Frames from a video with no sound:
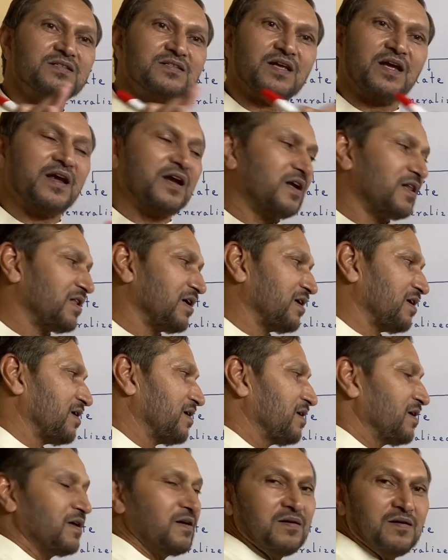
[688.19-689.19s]
and the
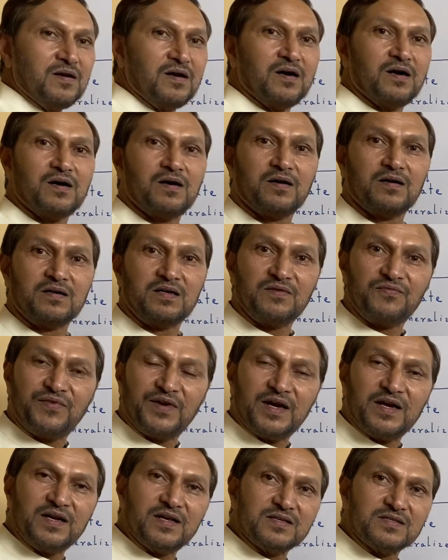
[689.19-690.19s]

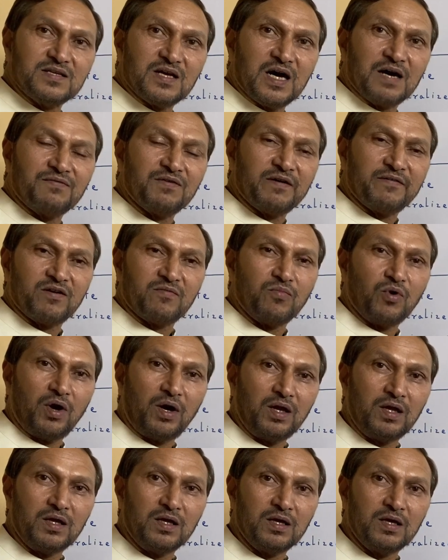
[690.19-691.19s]
defenders of our
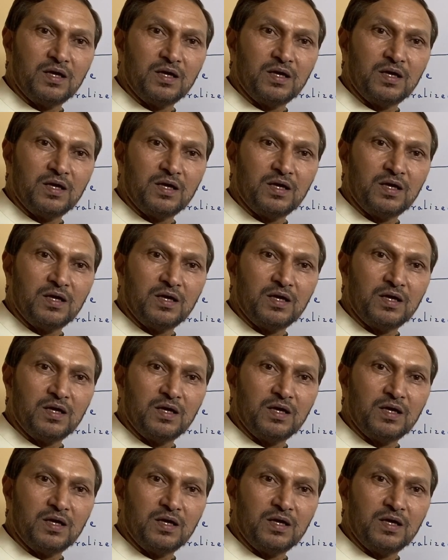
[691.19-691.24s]
body.